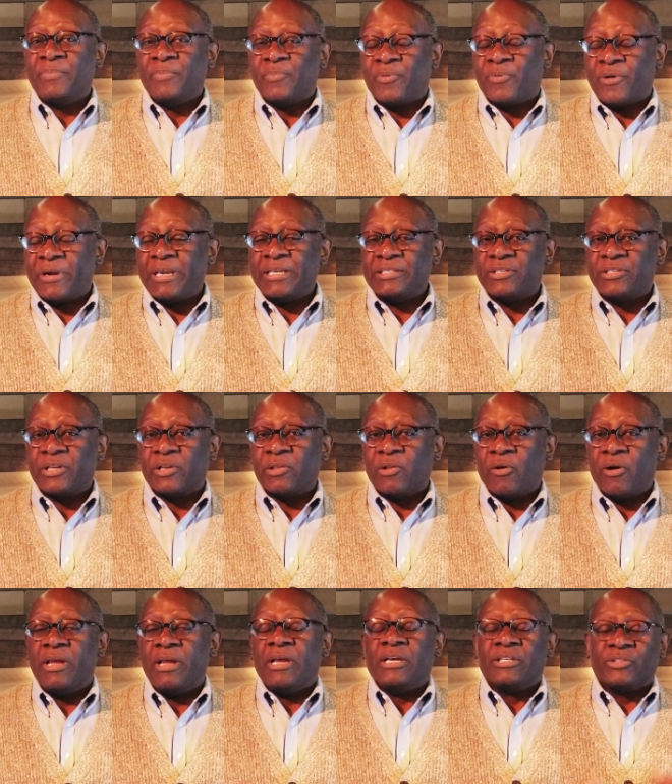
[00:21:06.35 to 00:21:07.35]
Praise the
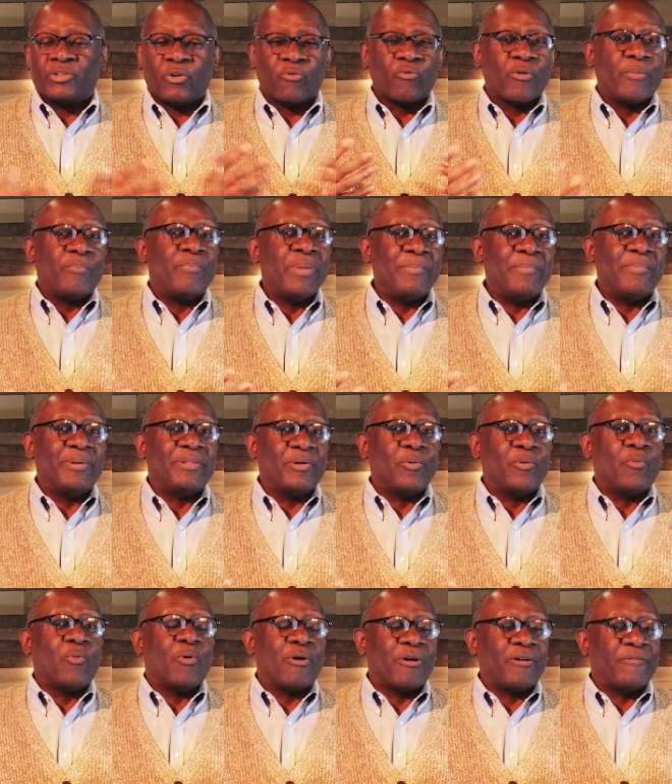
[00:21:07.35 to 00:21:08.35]
Lord. So remember the
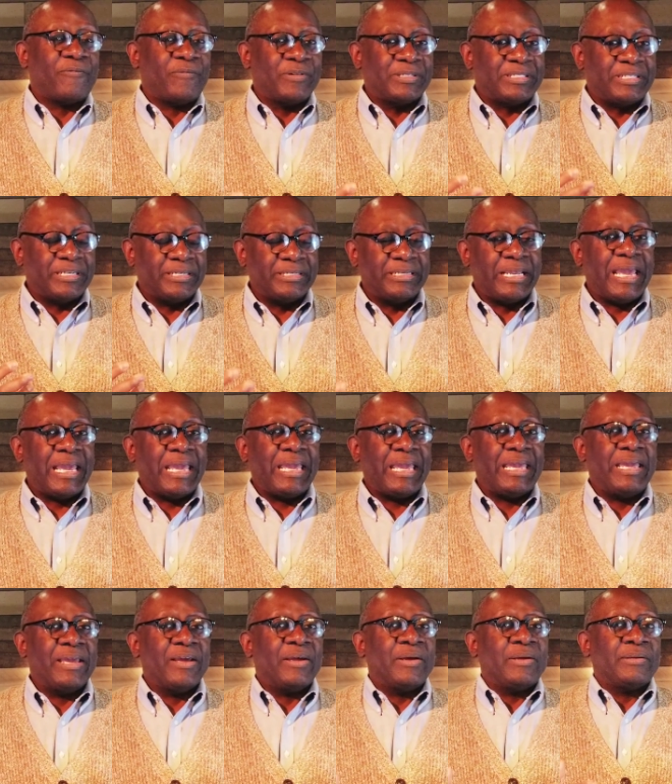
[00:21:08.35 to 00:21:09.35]
word for
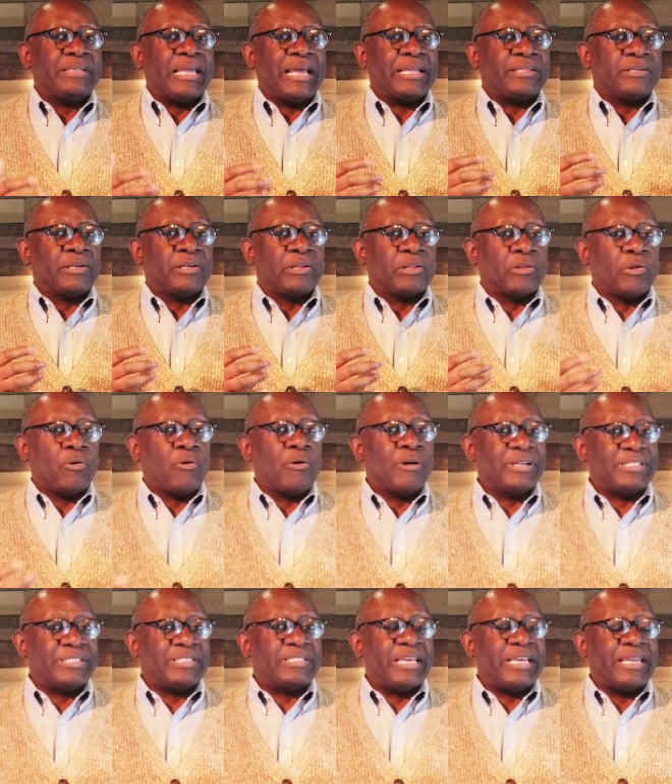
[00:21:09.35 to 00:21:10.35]
today that the
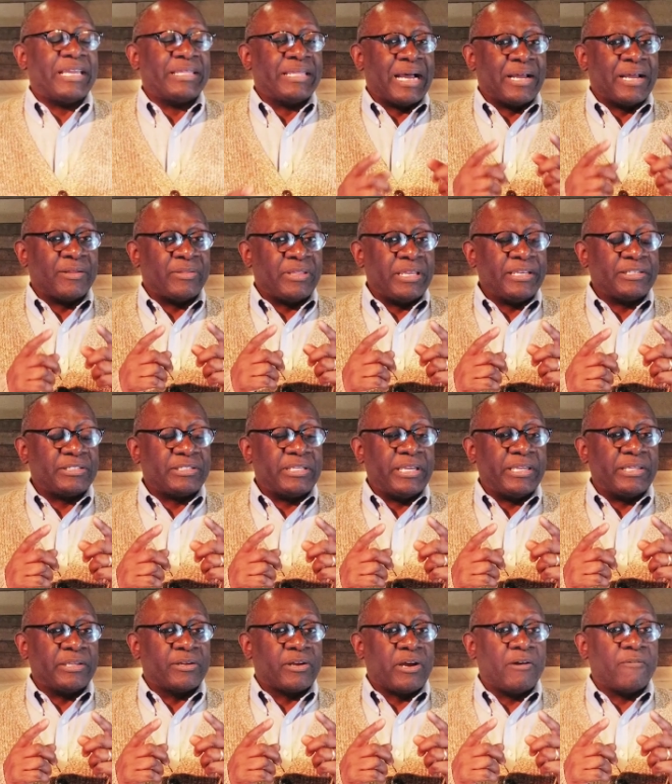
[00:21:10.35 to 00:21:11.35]
Lord said, now this
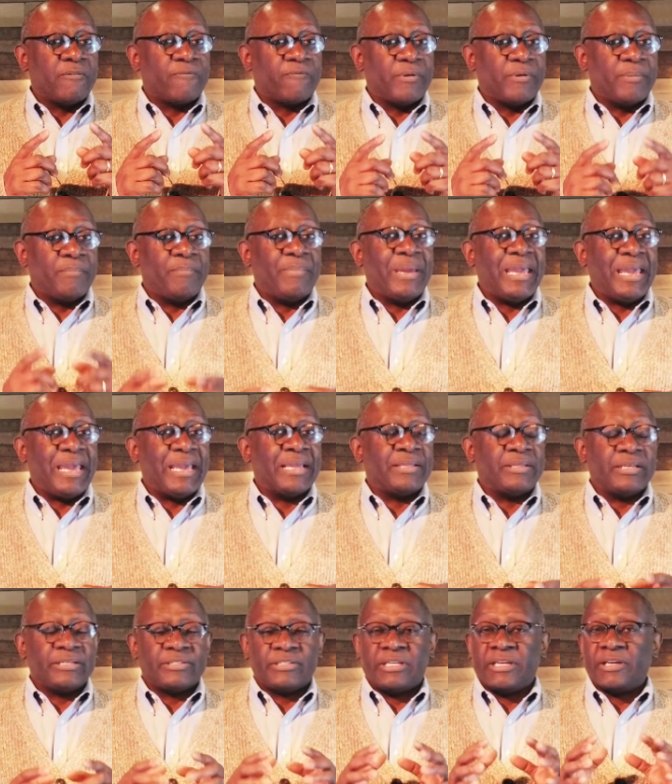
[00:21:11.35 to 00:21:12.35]
didn't come from man,
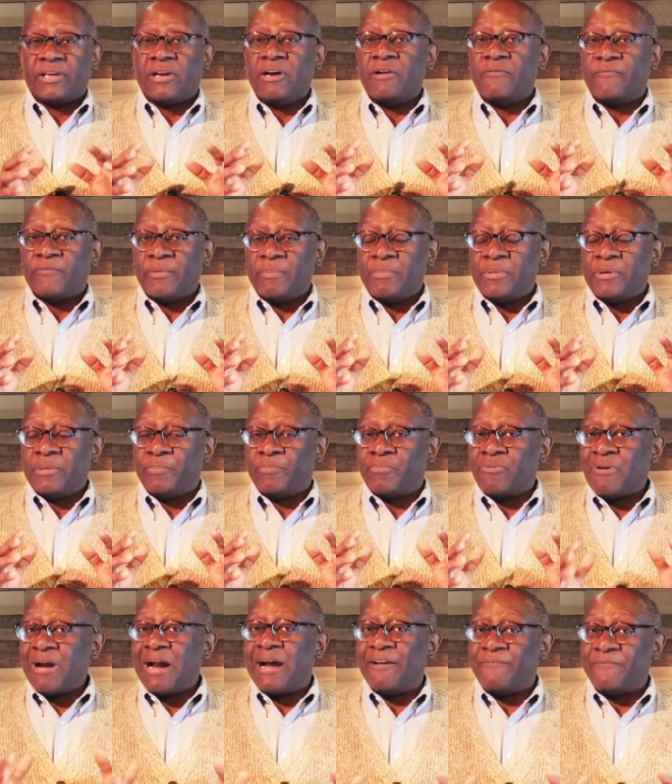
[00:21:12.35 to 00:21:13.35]
this didn't come from a
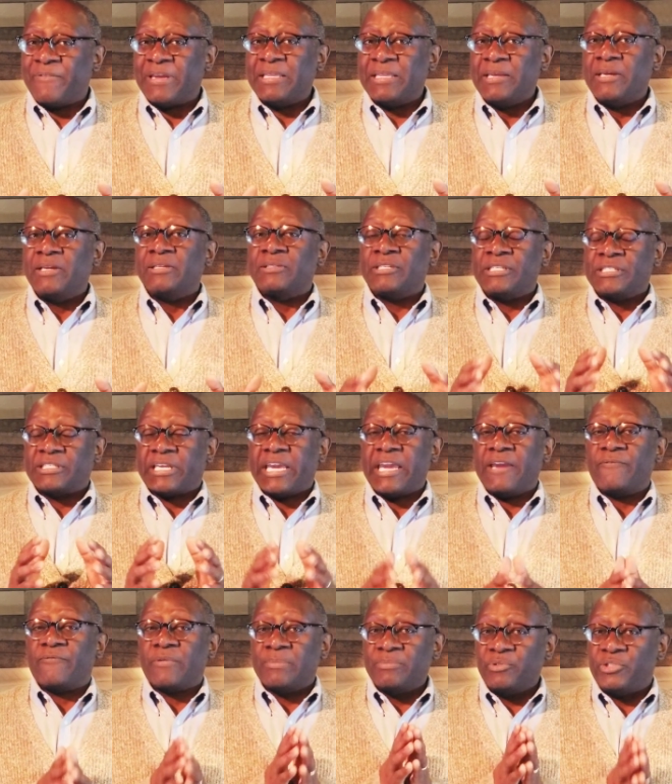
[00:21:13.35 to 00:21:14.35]
prophet, this
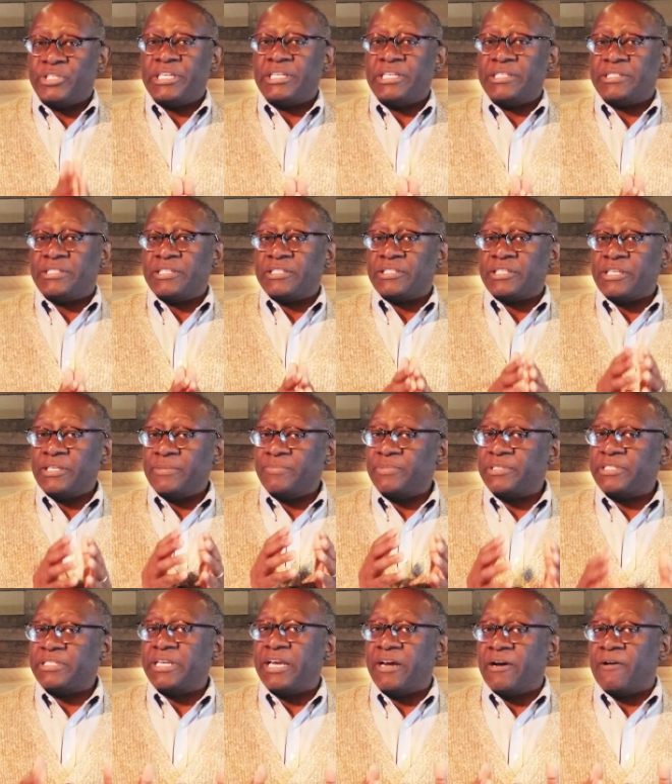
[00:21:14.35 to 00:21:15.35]
came from Jesus
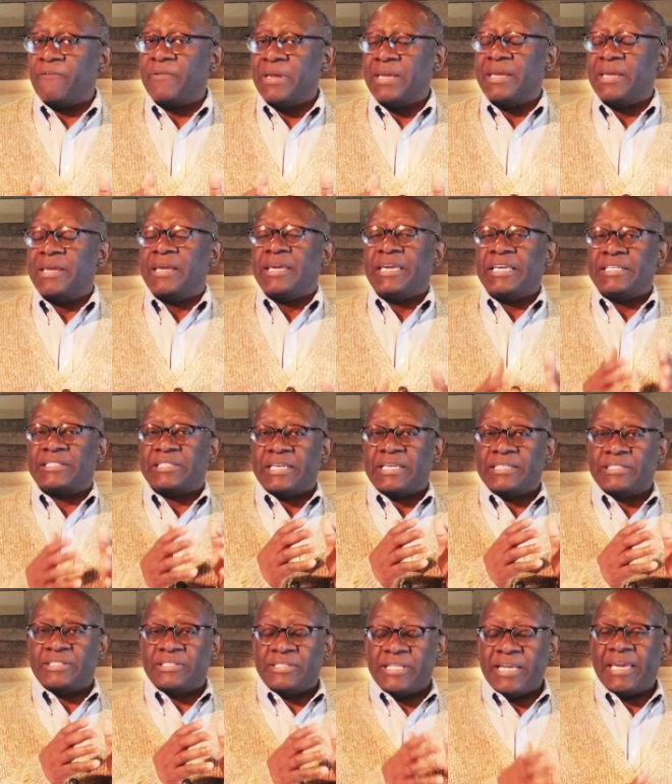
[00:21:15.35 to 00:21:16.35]
himself. He
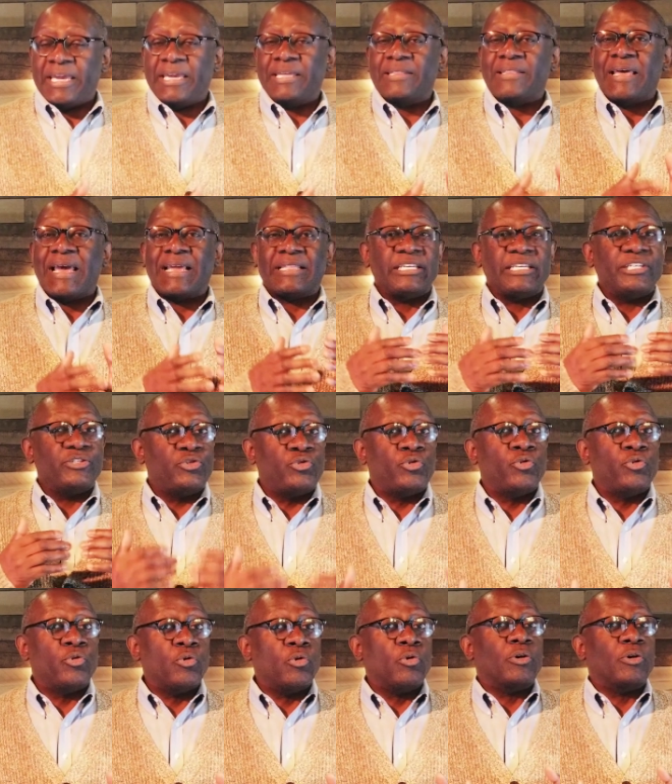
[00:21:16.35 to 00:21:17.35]
says, They that
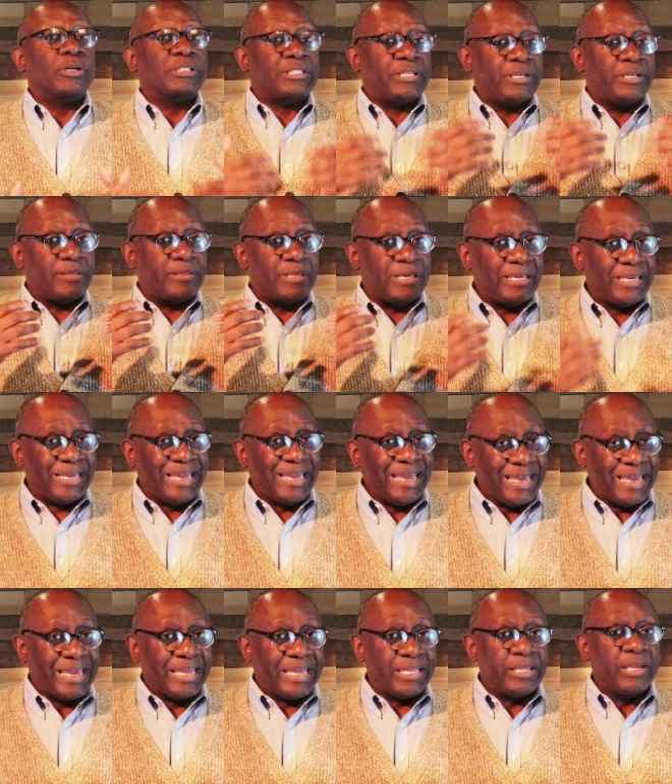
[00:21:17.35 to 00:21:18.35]
endure to the
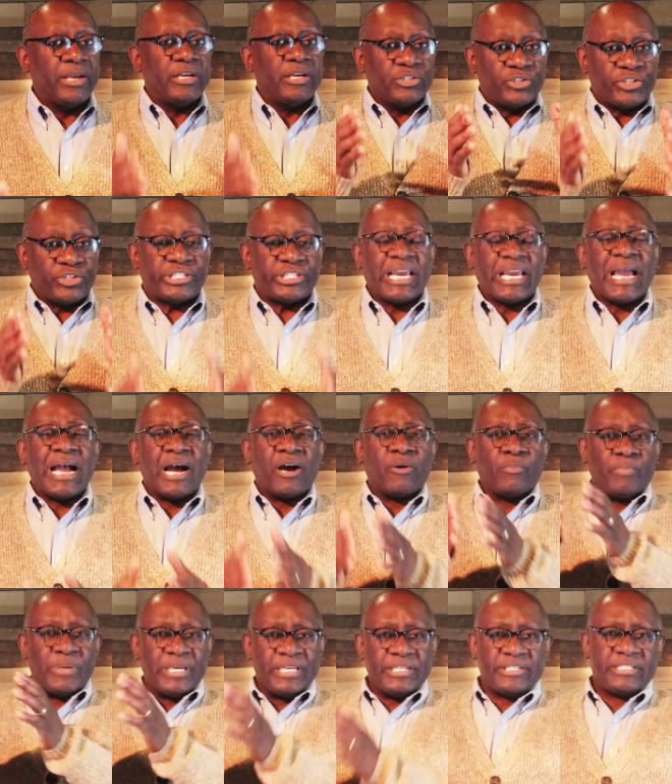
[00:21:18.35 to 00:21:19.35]
end shall
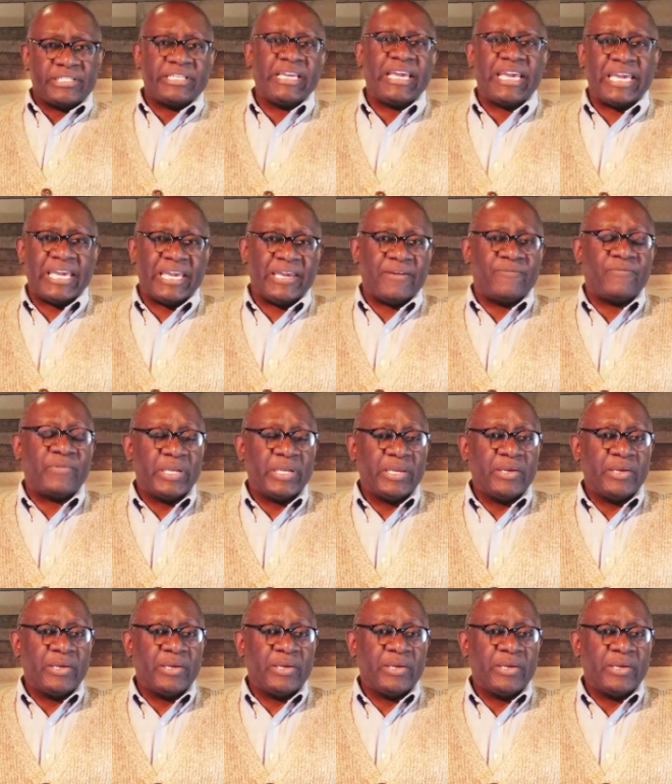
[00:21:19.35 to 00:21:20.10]
be saved.